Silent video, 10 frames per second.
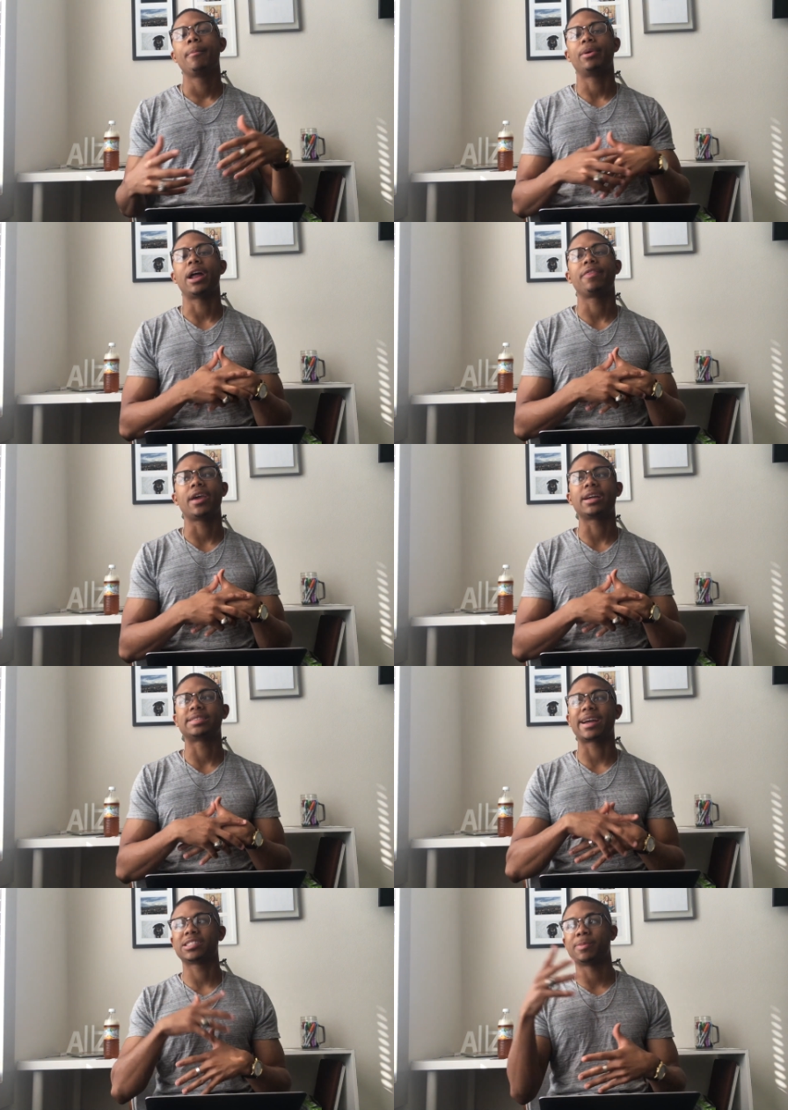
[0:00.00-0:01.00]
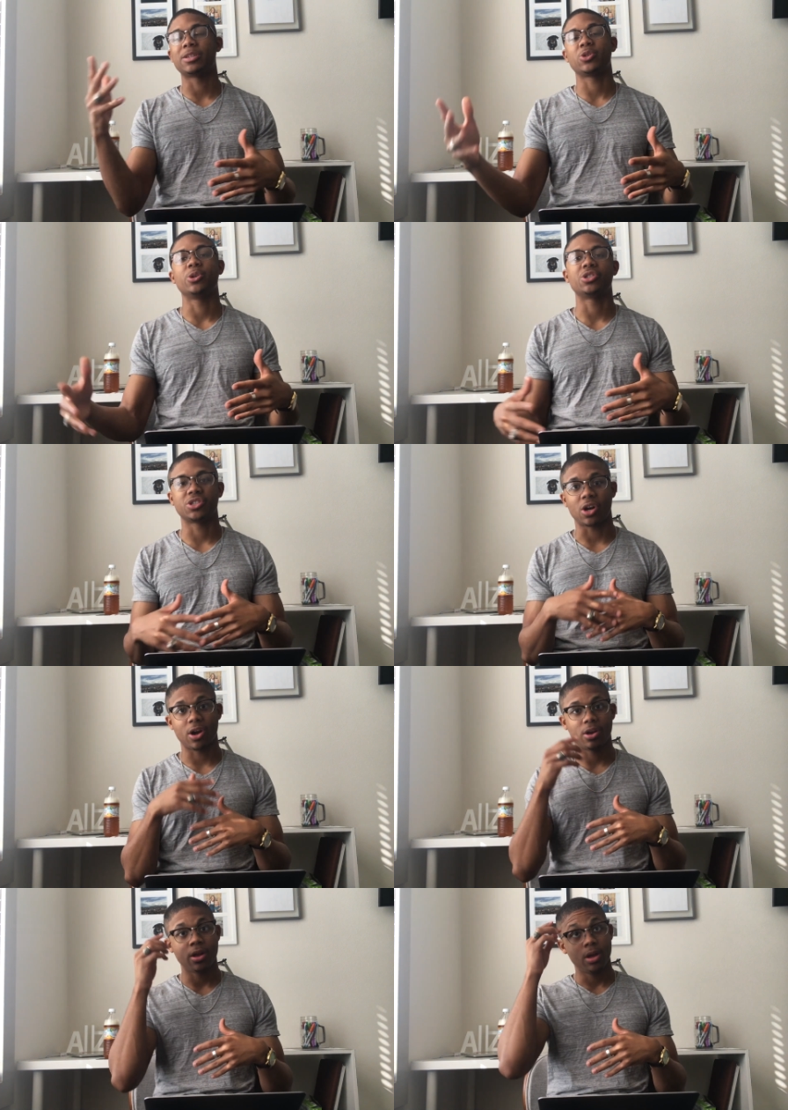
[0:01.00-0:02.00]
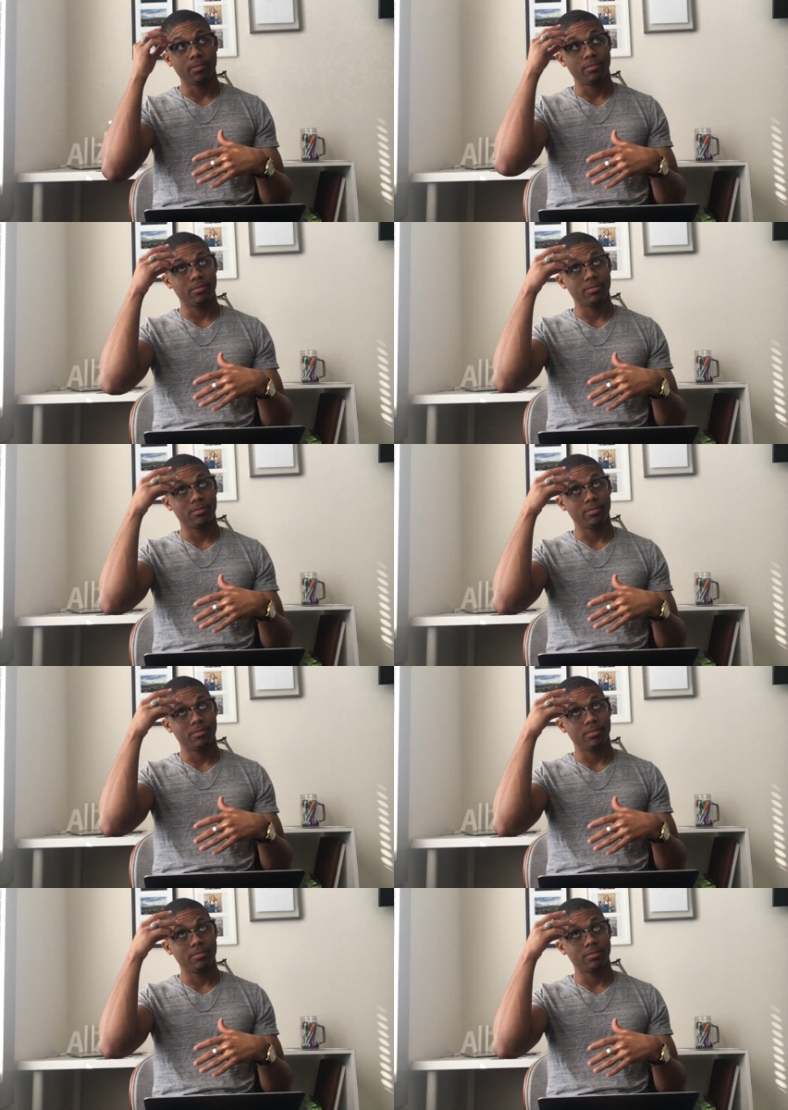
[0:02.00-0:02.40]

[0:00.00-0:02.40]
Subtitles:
But I think second semester, you should start looking